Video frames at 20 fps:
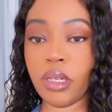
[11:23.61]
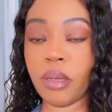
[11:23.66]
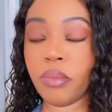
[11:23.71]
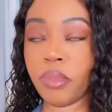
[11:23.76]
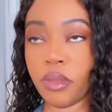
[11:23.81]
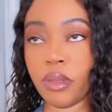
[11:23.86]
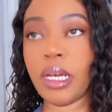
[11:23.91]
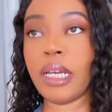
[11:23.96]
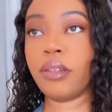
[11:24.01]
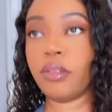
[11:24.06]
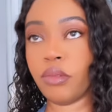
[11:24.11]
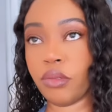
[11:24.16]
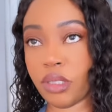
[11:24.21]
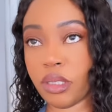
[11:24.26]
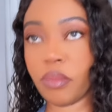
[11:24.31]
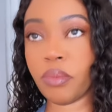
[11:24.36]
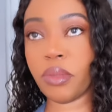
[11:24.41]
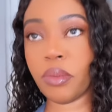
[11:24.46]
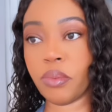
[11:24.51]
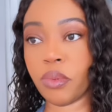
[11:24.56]
I know some
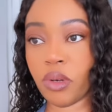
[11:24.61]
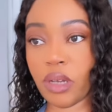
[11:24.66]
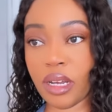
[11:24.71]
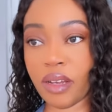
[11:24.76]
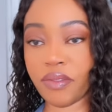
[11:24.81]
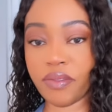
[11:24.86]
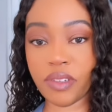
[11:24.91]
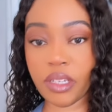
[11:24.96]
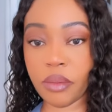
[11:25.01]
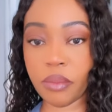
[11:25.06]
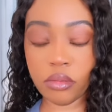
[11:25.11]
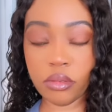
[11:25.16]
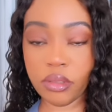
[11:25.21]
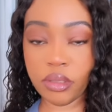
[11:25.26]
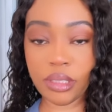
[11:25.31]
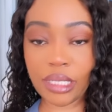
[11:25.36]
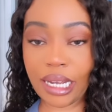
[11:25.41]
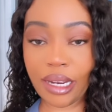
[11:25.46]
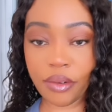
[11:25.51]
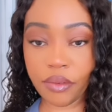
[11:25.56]
people have verbal
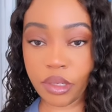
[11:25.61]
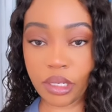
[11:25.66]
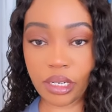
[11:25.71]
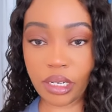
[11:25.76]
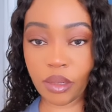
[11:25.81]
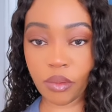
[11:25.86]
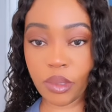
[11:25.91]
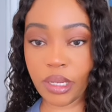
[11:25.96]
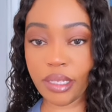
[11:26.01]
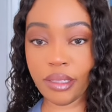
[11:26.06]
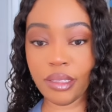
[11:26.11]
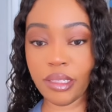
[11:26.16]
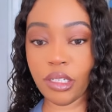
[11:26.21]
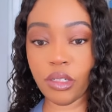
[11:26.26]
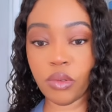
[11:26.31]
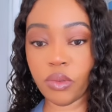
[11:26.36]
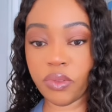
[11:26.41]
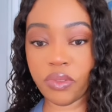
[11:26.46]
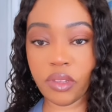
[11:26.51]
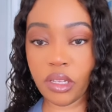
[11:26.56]
diarrhea when they
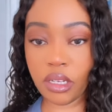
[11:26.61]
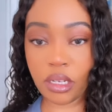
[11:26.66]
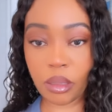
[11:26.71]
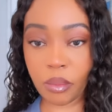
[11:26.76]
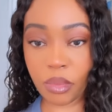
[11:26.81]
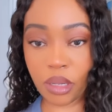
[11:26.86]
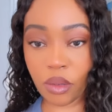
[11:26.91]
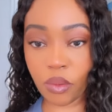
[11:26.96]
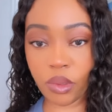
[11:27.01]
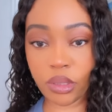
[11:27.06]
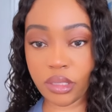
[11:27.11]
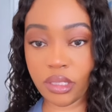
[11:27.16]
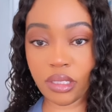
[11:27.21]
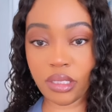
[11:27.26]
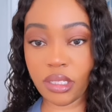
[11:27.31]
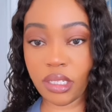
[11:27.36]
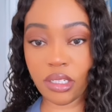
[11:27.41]
don't think about what they say.